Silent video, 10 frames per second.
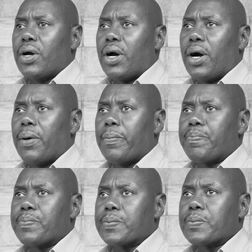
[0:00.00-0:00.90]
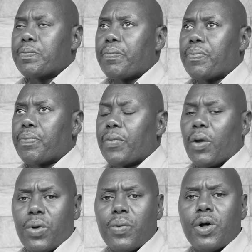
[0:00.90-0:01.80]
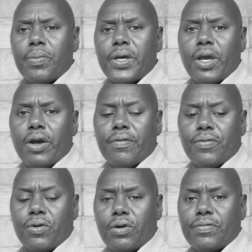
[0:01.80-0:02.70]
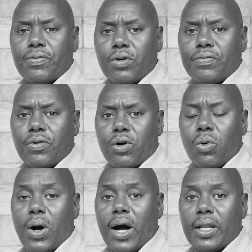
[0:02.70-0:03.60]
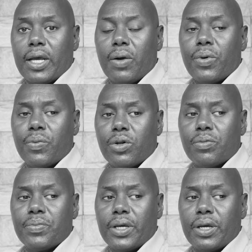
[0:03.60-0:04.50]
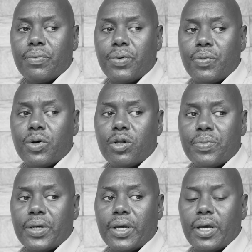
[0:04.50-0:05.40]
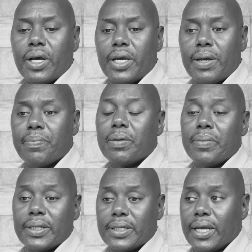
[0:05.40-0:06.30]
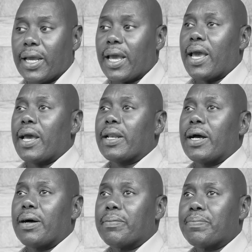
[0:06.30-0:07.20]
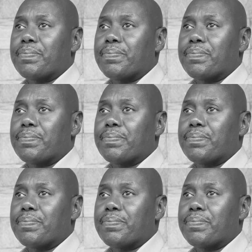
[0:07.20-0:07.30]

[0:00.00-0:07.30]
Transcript: um, we will be here for, for, for a while, and we will be we will be implementing and um,